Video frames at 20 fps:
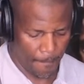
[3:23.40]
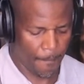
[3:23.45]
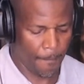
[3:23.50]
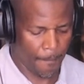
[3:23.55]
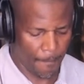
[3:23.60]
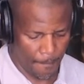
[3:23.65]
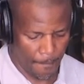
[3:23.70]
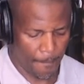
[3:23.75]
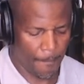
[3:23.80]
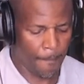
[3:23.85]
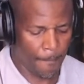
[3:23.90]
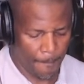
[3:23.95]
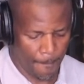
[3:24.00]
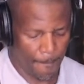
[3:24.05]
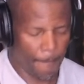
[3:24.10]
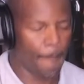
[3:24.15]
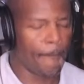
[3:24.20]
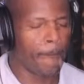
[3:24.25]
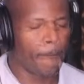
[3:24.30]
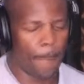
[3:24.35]
you
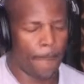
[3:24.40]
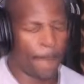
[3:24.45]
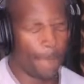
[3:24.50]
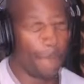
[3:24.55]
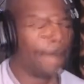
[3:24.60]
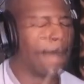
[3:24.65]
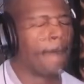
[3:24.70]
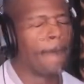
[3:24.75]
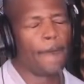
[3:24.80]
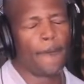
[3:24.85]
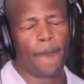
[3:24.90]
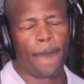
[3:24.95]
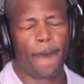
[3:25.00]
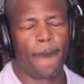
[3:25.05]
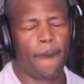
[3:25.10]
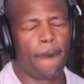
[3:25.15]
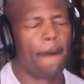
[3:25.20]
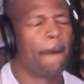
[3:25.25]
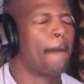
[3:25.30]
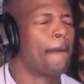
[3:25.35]
you say when you say a
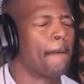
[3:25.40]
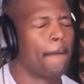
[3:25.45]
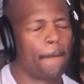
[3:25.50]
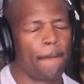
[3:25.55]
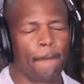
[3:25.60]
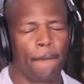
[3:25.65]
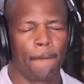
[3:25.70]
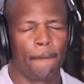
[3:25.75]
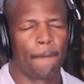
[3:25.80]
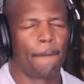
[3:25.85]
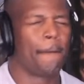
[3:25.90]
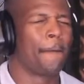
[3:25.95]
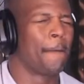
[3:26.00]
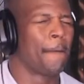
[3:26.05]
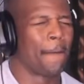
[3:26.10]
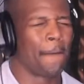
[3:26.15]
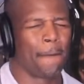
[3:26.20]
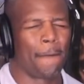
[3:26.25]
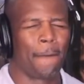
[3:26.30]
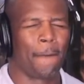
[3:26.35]
word, you say
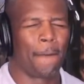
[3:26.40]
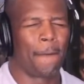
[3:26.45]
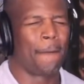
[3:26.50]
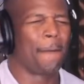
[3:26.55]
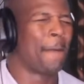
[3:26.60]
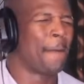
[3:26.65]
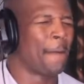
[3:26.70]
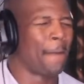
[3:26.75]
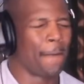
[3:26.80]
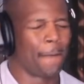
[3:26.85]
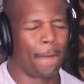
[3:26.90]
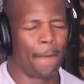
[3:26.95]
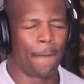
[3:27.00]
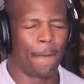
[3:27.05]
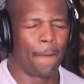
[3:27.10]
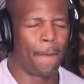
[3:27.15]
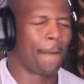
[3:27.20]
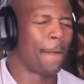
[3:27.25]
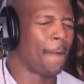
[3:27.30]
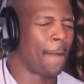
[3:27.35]
word. You
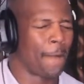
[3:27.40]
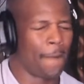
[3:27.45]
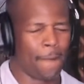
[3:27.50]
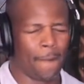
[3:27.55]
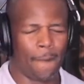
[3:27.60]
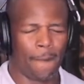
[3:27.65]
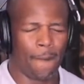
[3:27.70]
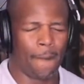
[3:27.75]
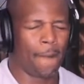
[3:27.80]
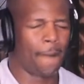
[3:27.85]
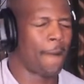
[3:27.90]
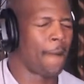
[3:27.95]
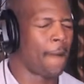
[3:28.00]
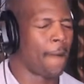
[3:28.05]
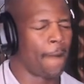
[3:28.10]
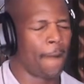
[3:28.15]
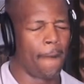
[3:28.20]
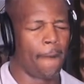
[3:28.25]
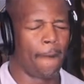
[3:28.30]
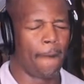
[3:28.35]
know, it's not
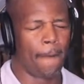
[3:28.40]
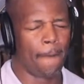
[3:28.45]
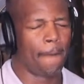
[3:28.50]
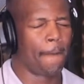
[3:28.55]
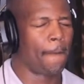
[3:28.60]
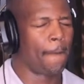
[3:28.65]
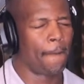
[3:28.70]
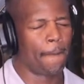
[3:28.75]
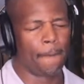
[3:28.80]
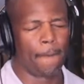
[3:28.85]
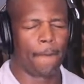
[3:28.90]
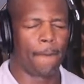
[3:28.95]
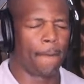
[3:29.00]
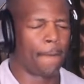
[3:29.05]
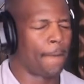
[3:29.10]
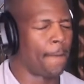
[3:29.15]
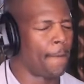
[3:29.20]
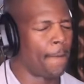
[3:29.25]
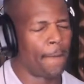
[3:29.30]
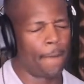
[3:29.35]
word.